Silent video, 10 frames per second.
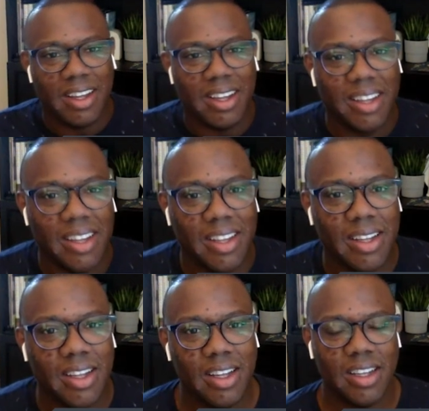
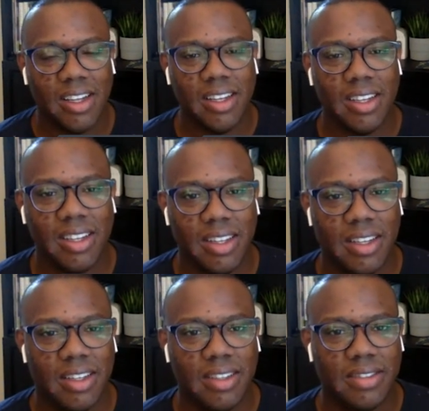
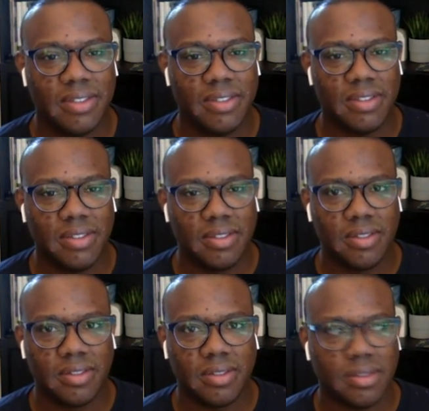
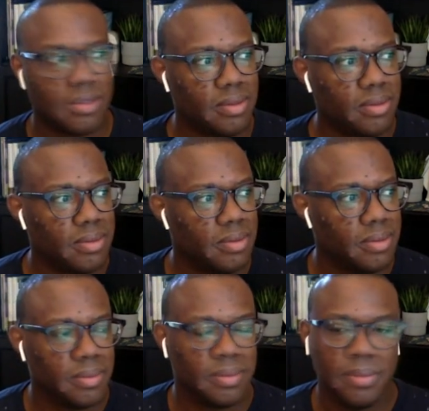
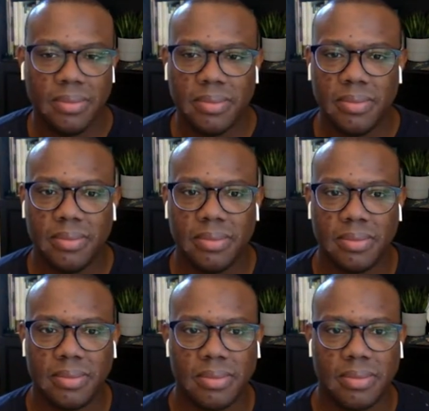
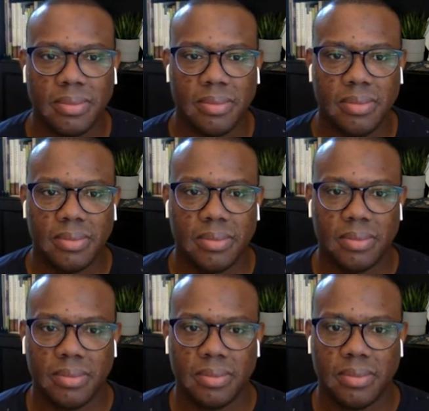
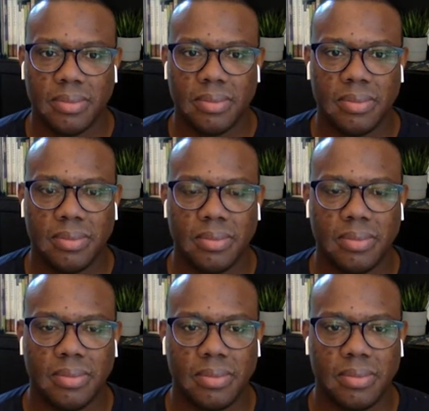(silent)